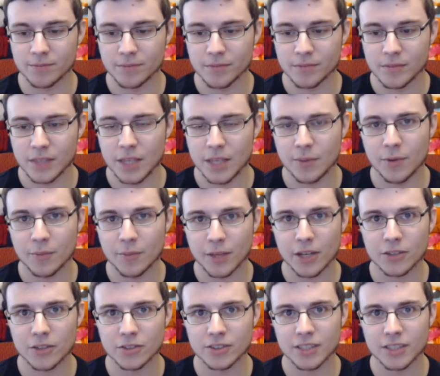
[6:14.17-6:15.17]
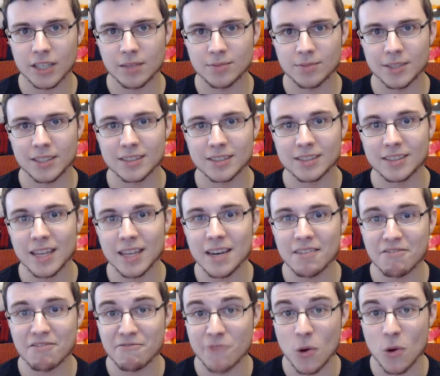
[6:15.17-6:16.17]
keeping players on setups, and it's staying
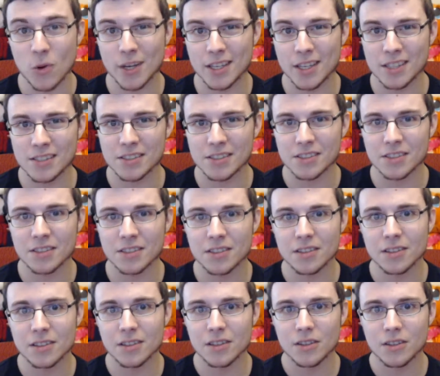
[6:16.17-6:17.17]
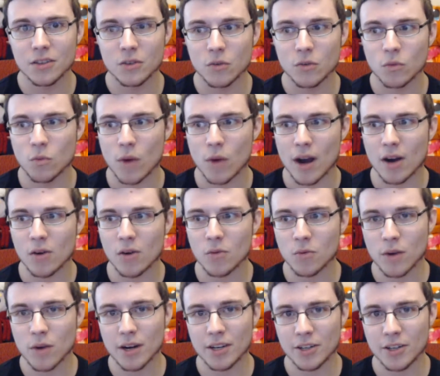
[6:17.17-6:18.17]
focused while
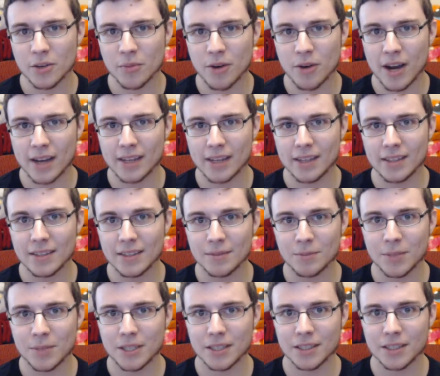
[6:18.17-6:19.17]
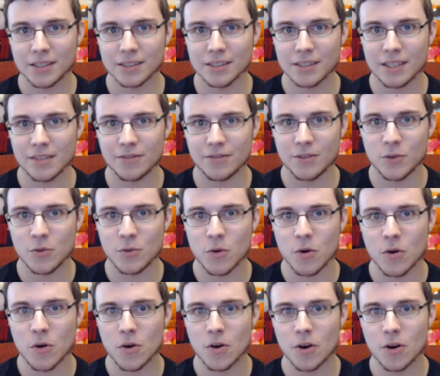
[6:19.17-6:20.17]
running your bracket, because if you
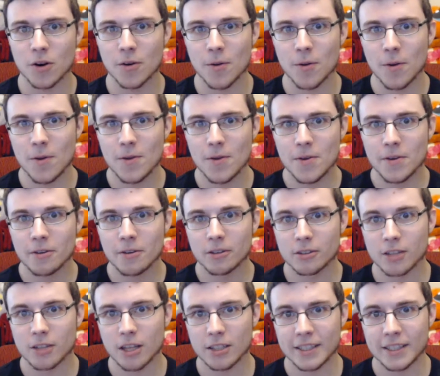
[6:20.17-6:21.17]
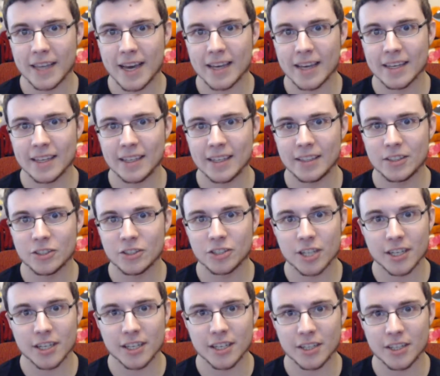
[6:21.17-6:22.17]
are lollygagging,
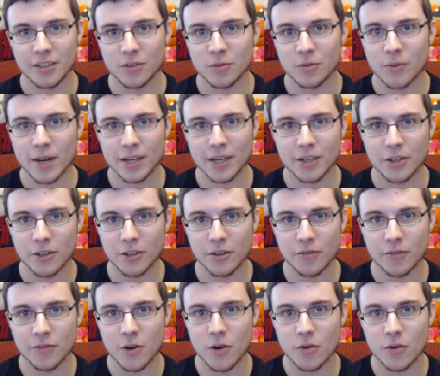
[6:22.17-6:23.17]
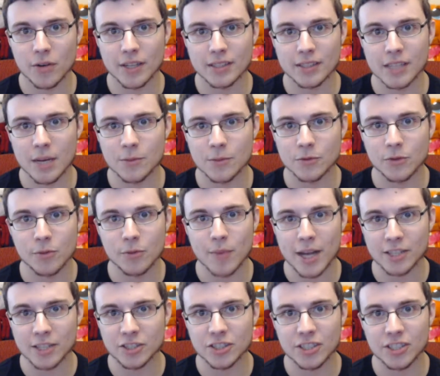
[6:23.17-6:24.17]
checking Reddit or your phone at times where
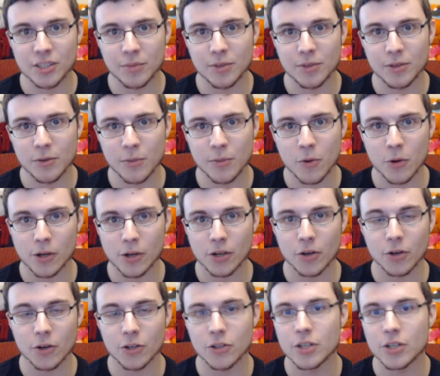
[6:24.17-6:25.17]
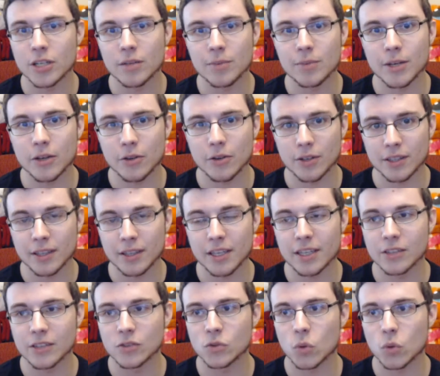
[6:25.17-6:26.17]
matches need to be reported or you need to be calling
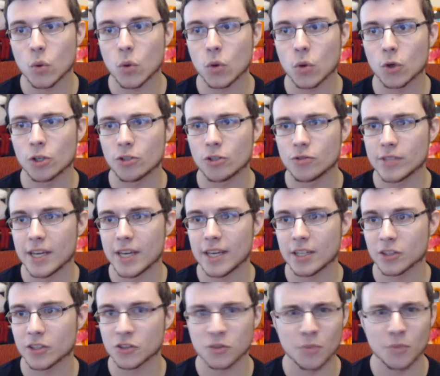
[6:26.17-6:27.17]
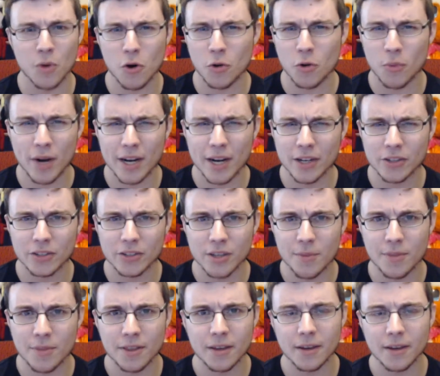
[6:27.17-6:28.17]
things, or you take a smoke break or
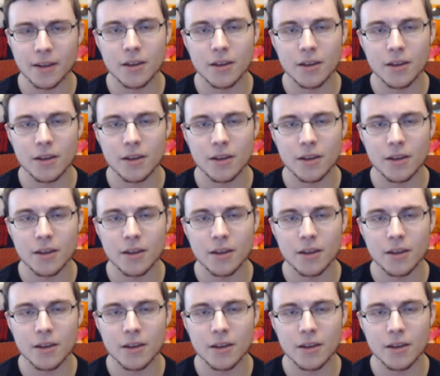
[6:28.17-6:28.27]
something,